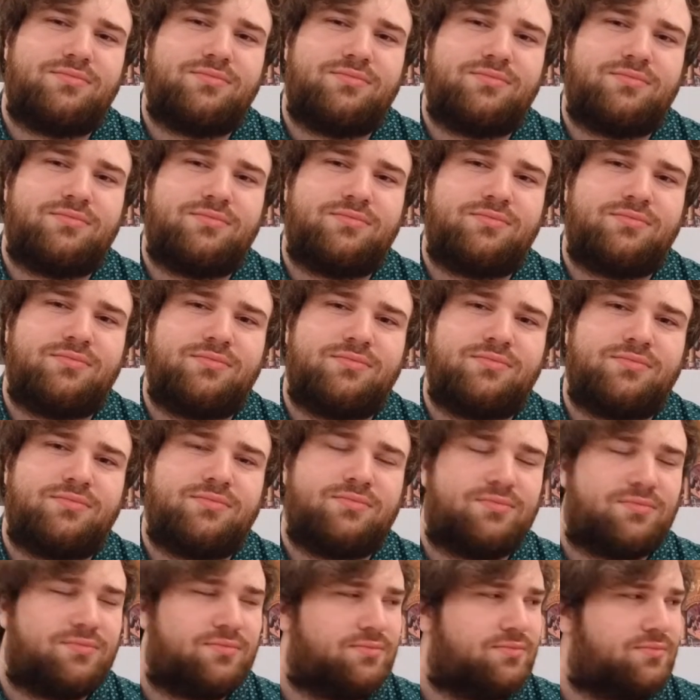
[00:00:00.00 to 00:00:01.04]

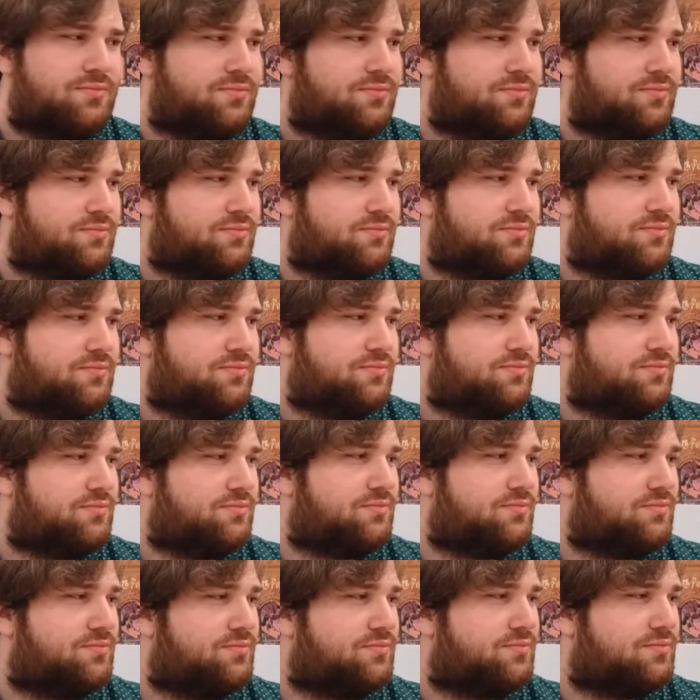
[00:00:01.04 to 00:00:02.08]

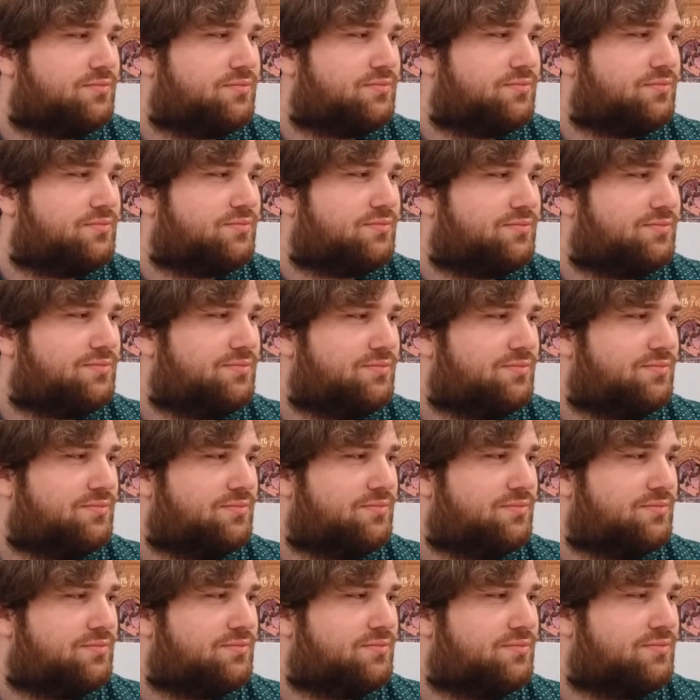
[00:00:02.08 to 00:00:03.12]

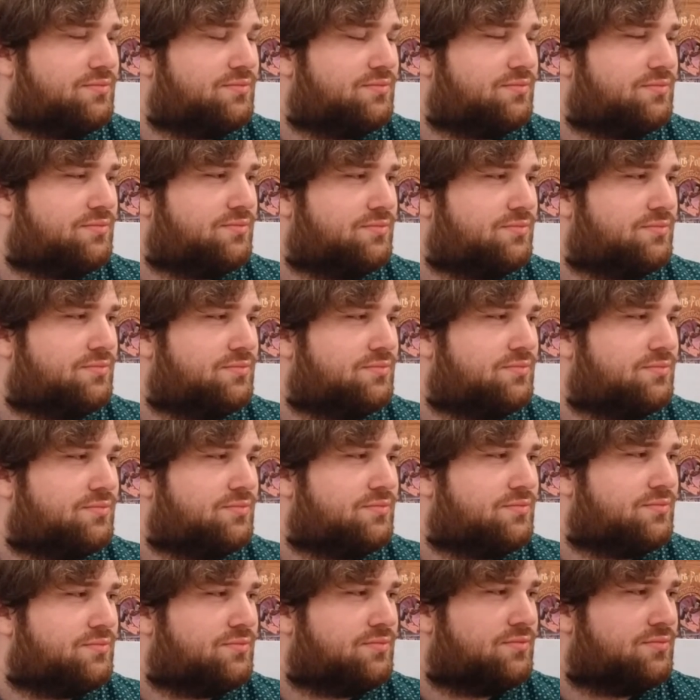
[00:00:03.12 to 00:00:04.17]

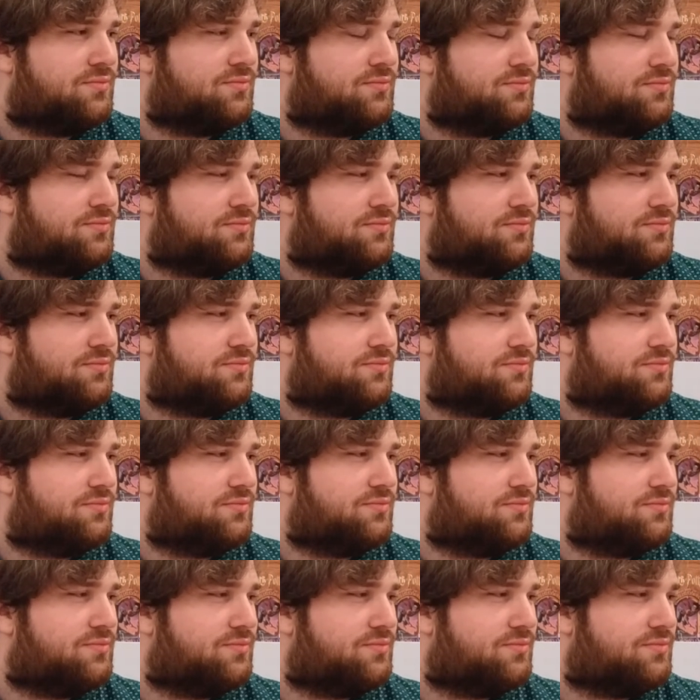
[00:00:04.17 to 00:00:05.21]

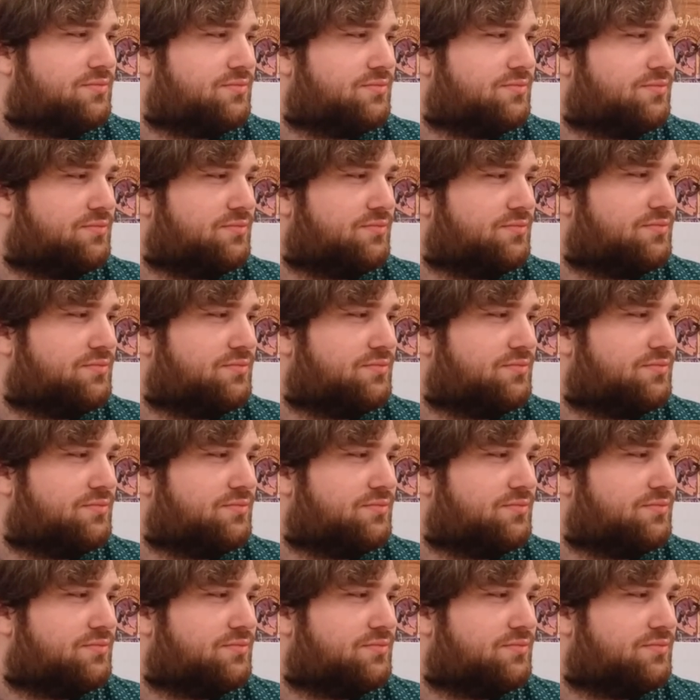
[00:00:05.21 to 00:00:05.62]
This person isn't speaking.